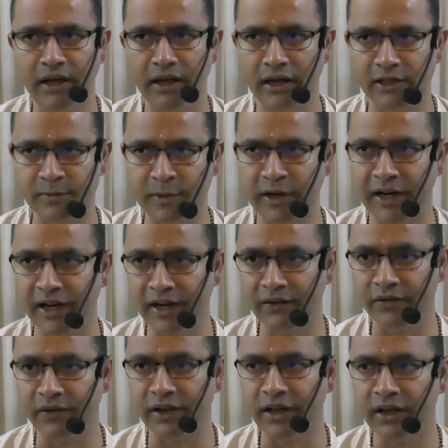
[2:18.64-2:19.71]
explaining
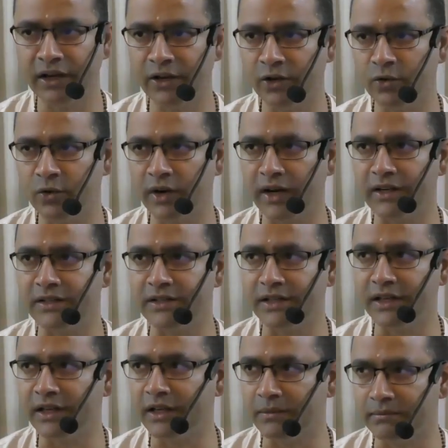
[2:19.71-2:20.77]
where you can
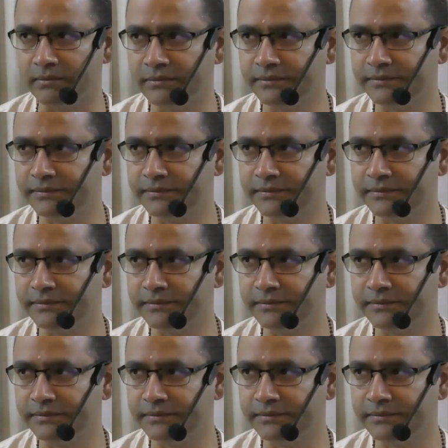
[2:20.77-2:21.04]
see him